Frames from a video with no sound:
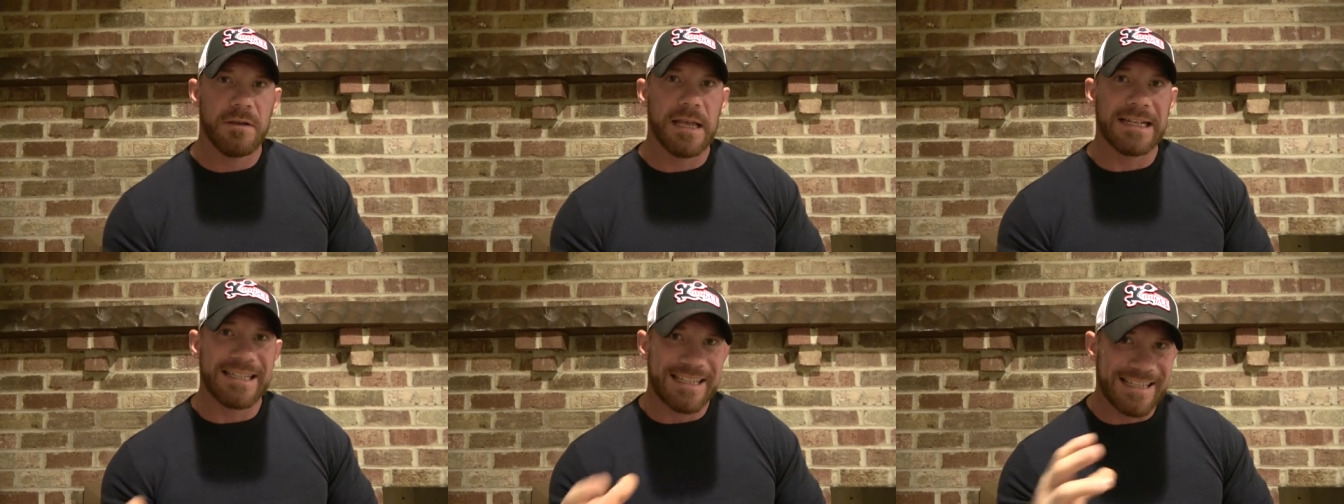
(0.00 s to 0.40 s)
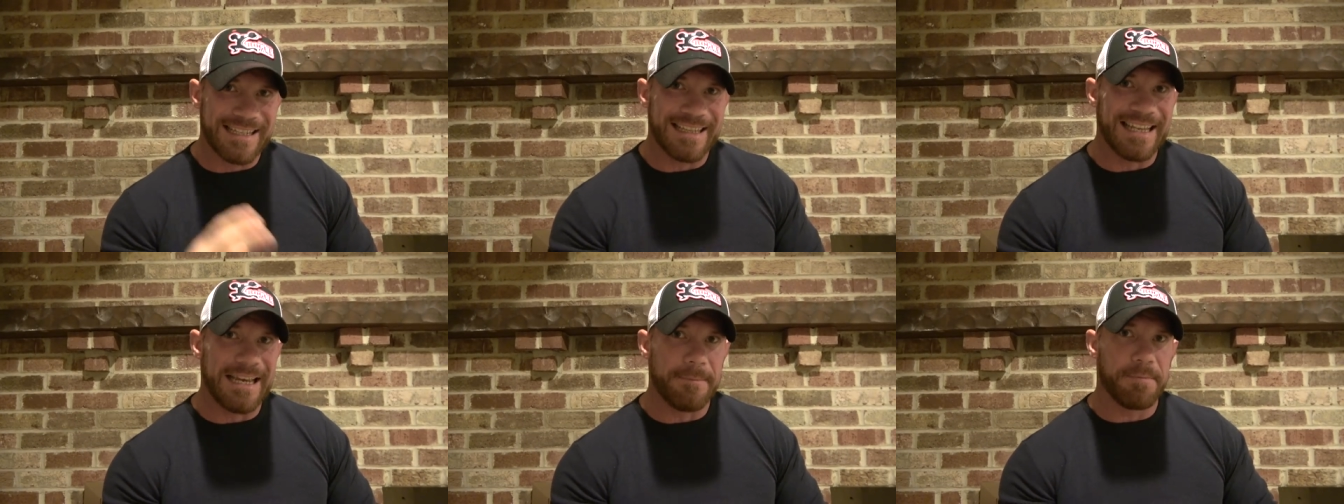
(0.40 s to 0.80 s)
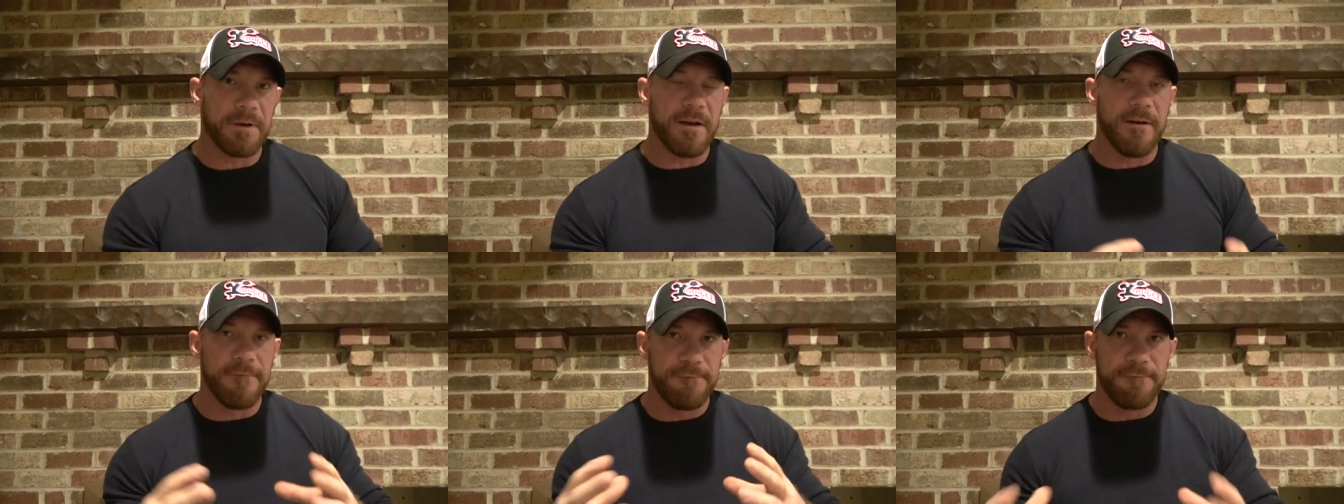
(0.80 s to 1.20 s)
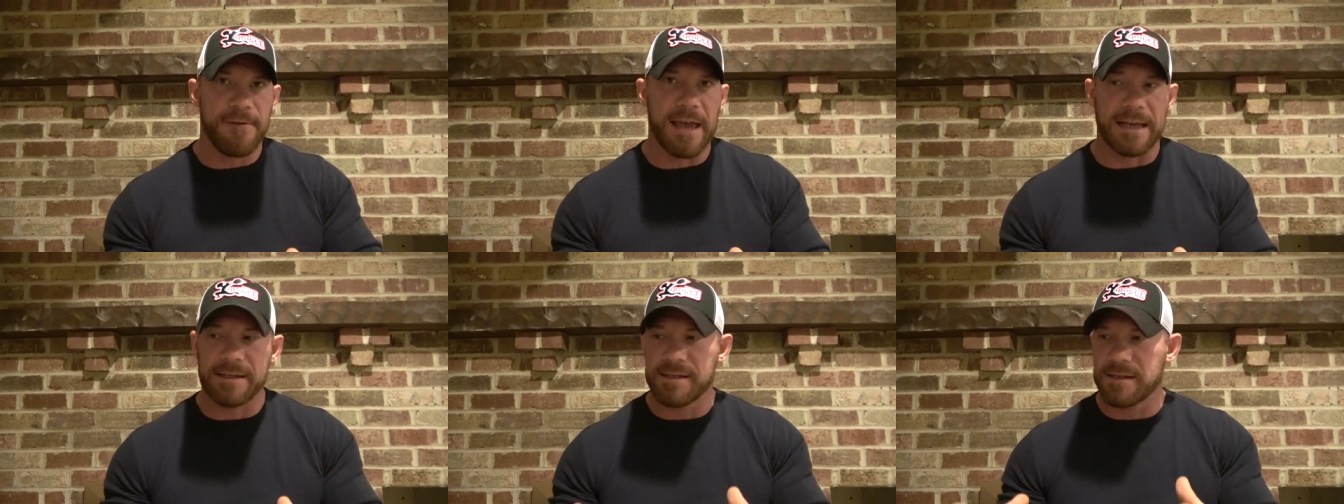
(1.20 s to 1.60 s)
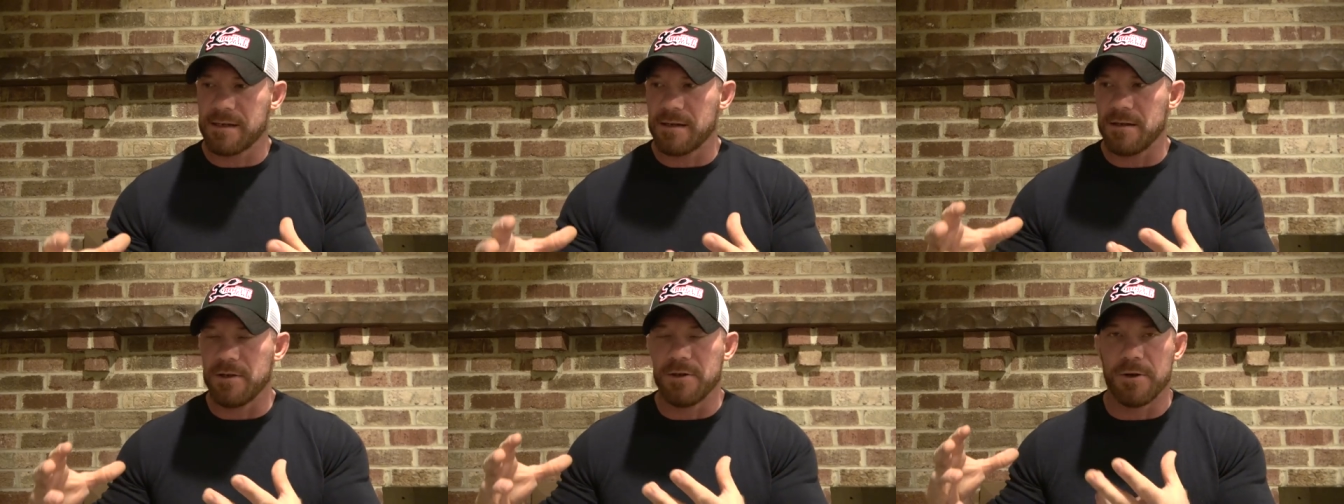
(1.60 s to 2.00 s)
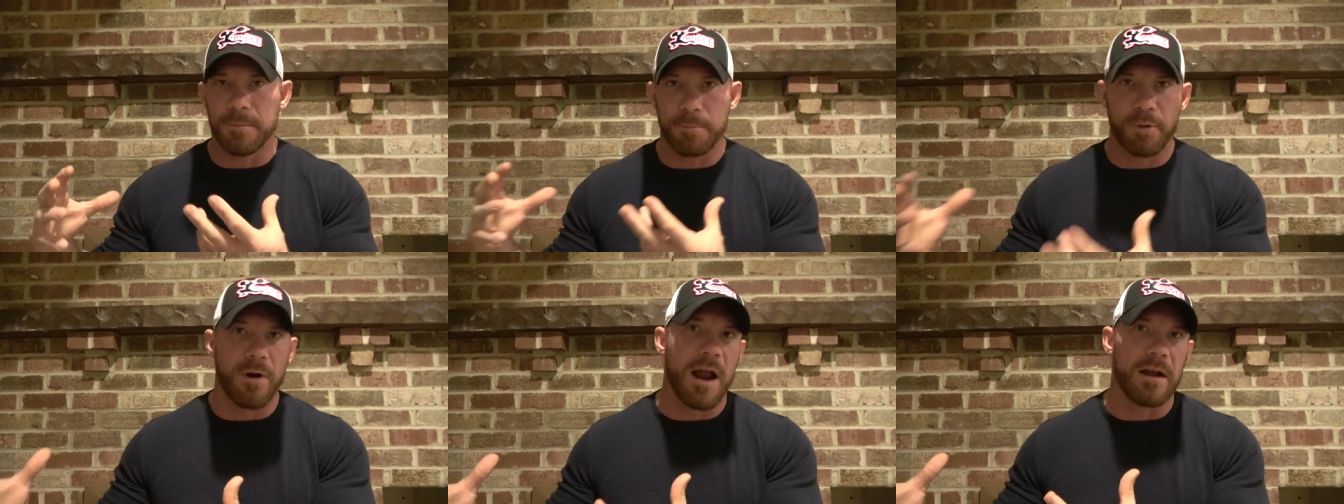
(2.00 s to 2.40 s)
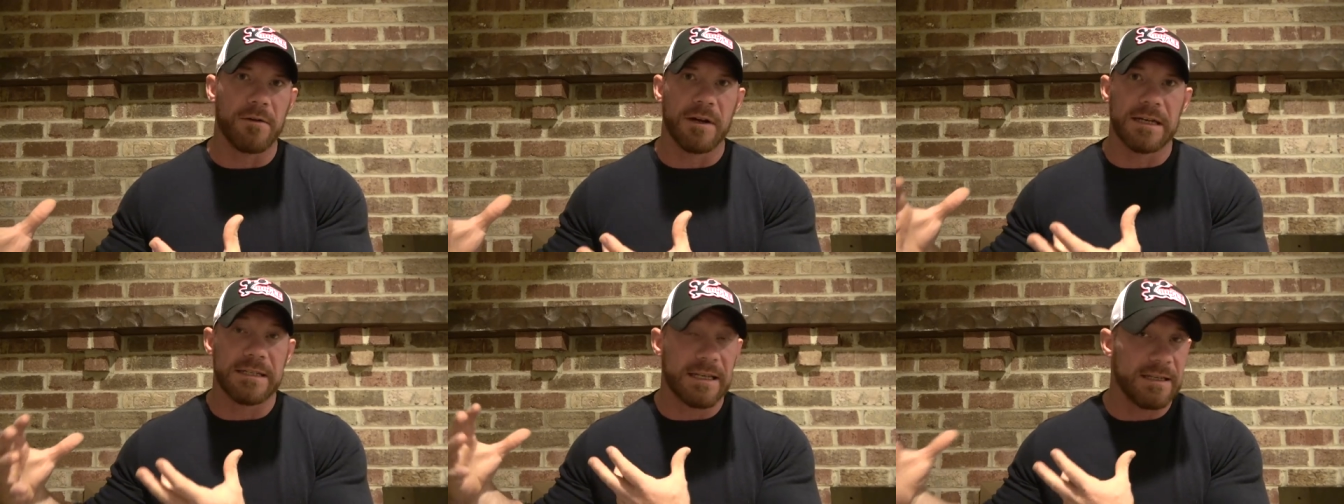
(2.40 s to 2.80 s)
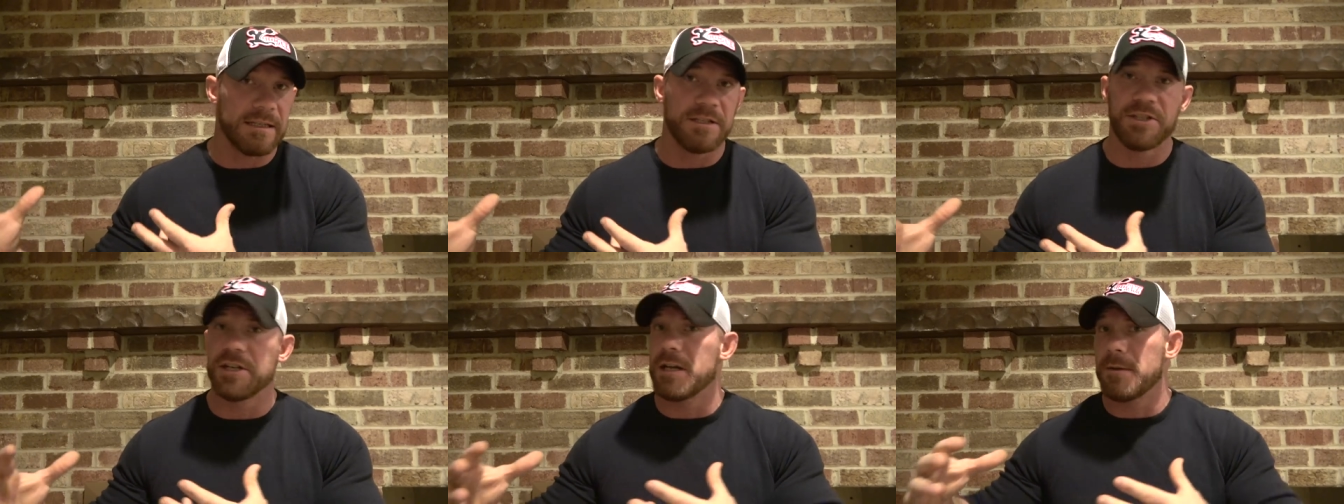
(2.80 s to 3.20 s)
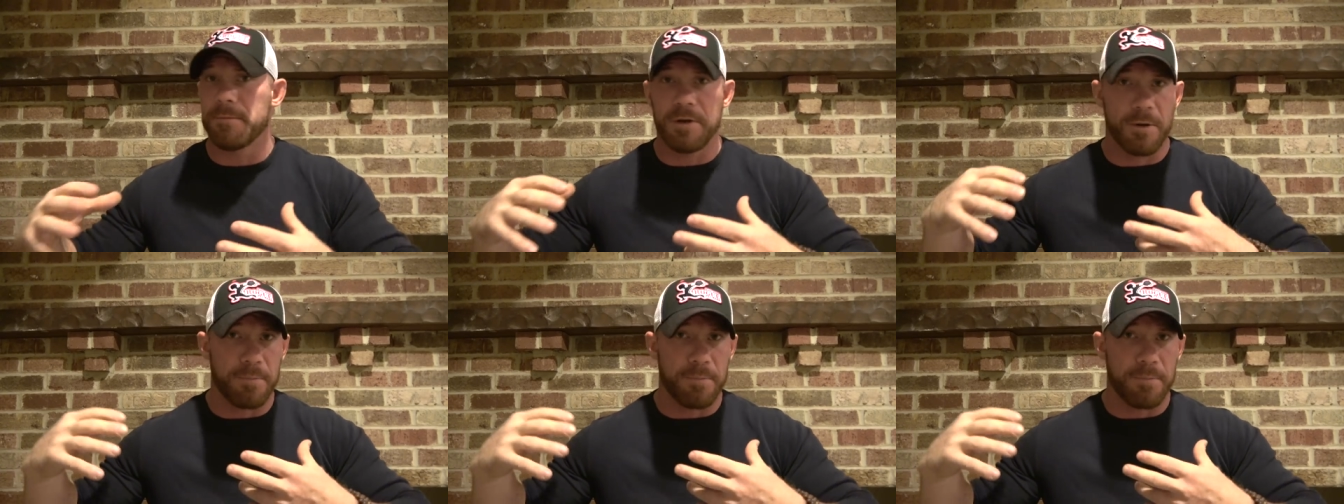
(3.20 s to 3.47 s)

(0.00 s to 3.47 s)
that sleep affects your progress in the gym,